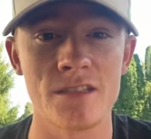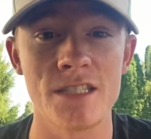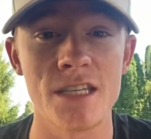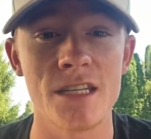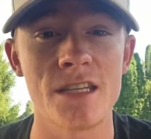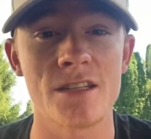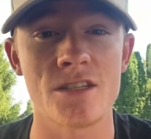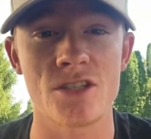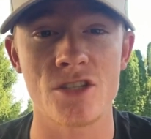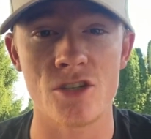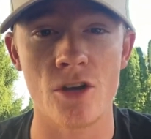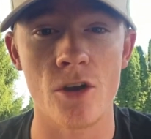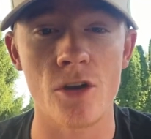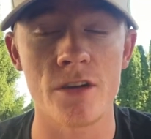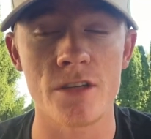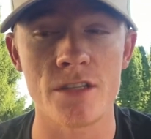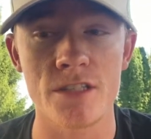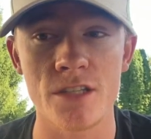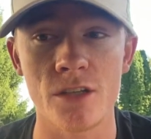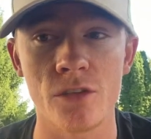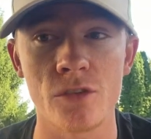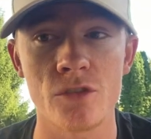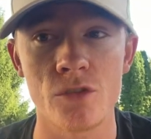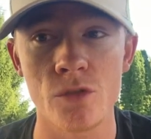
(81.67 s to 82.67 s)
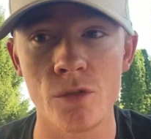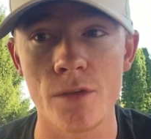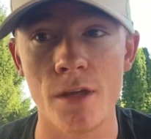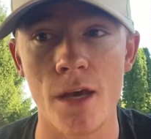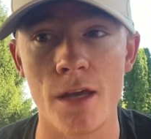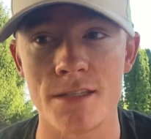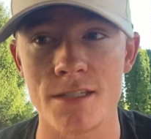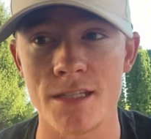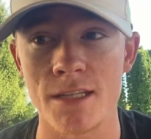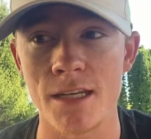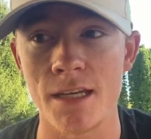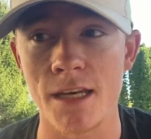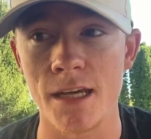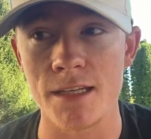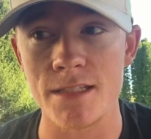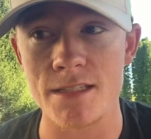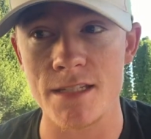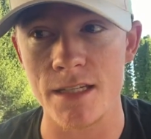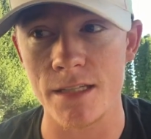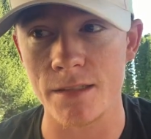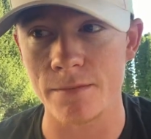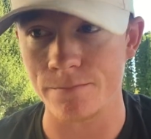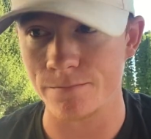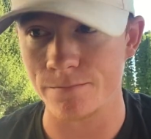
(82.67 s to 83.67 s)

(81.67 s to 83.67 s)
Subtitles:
didn't start until 2019.